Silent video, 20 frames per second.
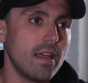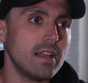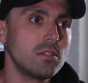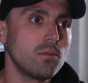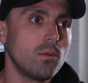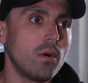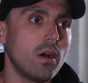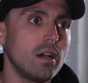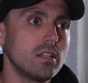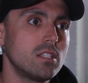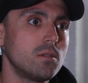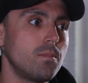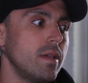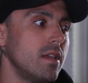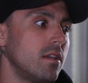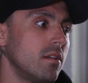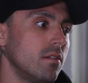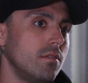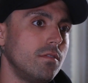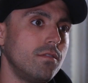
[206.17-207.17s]
and that's why I
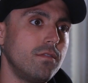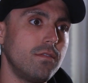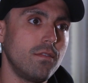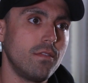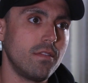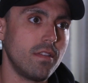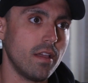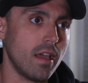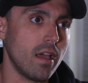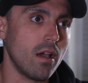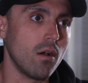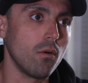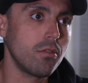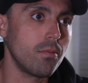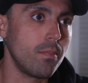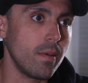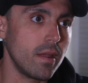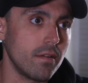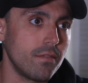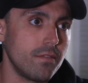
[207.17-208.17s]
speak of the
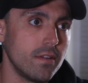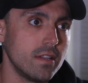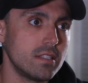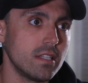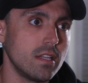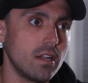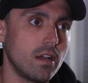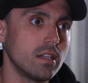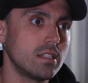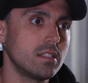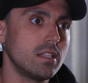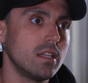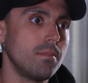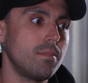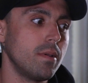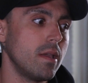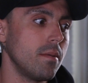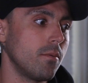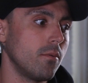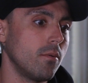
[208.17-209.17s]
health benefits, and I see
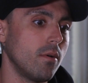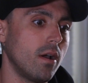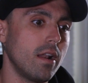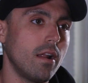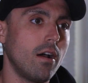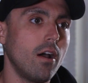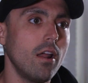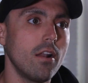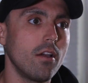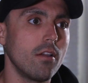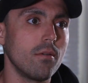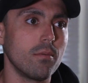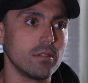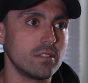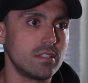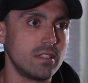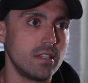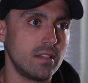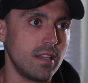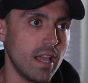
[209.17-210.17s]
people, and I know
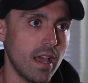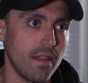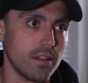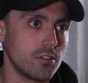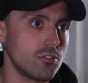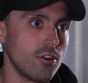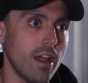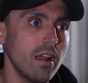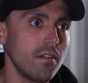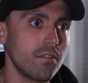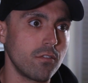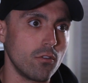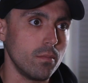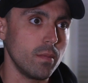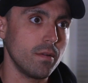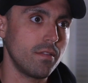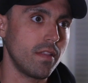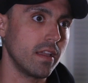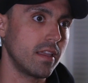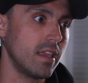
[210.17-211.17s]
what's down the track for
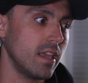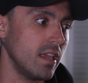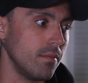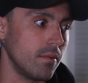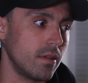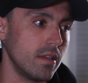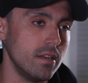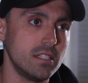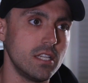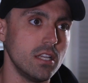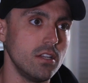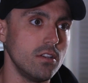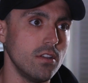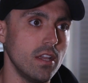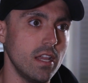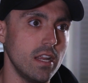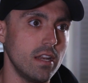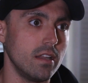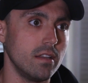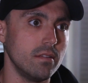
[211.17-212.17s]
them if they
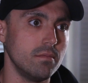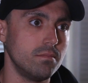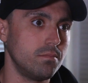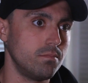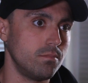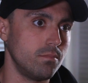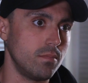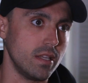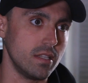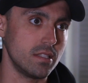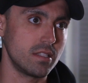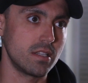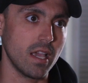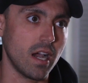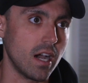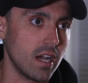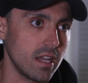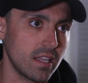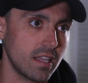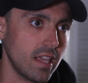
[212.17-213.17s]
continue eating these
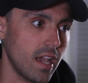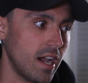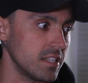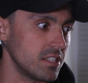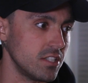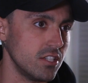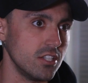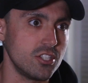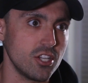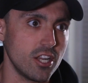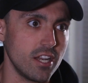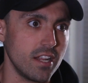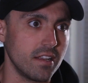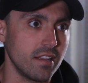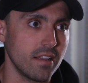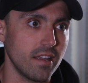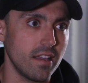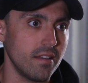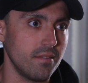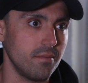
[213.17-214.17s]

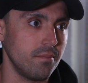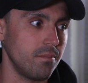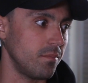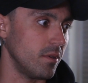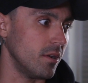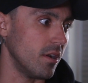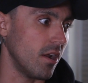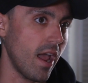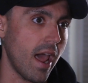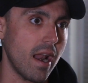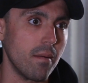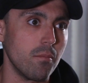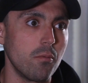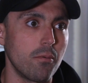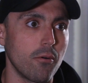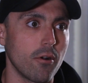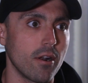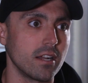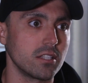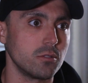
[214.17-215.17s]
carcinogenic, you know, animal
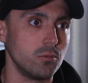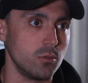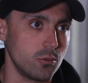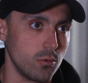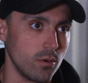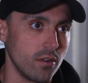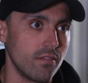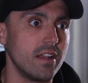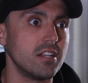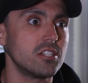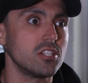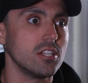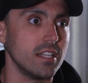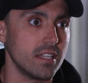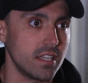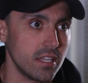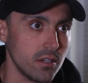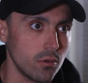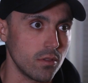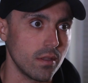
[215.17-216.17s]
products, which will eventually
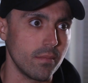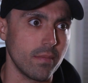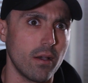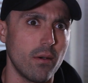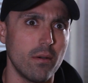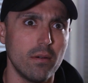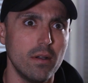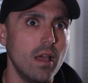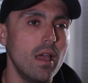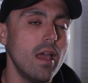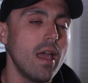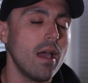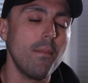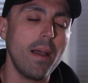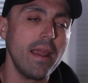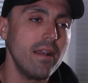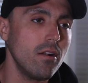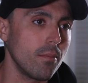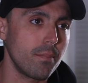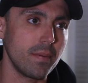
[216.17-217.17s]
kill them. It
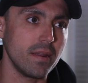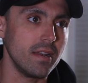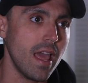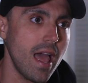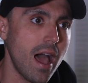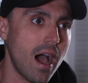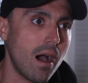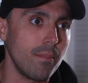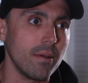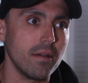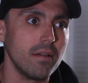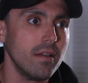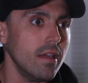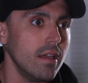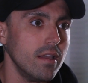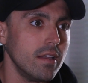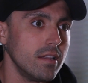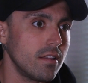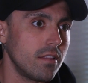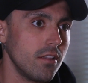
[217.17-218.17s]
may not be now, but
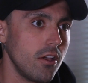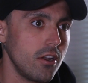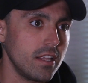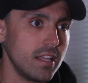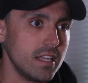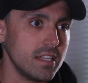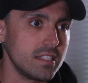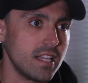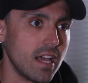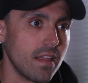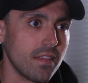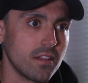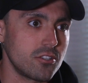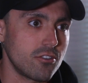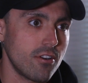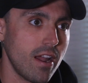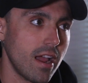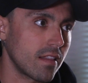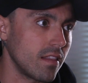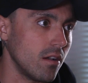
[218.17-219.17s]
30 years down
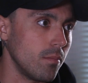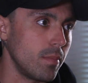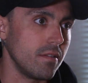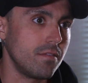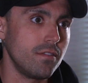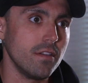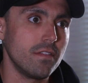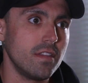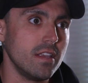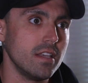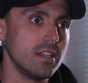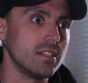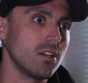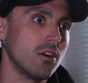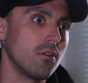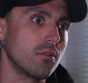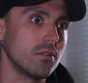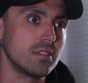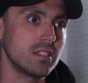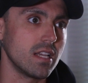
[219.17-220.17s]
the track, they'll be 50
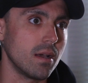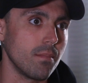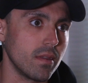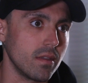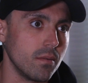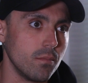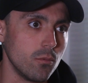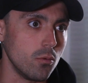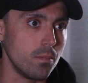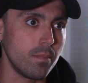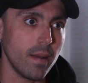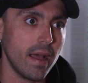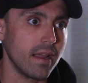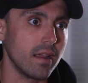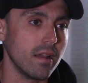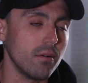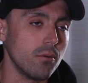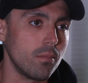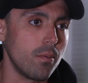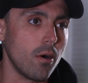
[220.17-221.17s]
years old, and something will
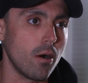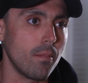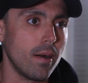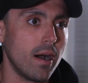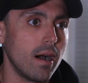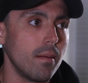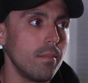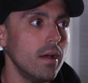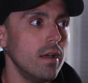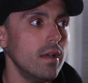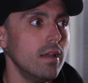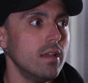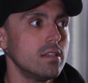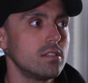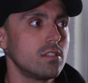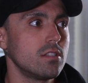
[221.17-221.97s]
bang, it will pop up.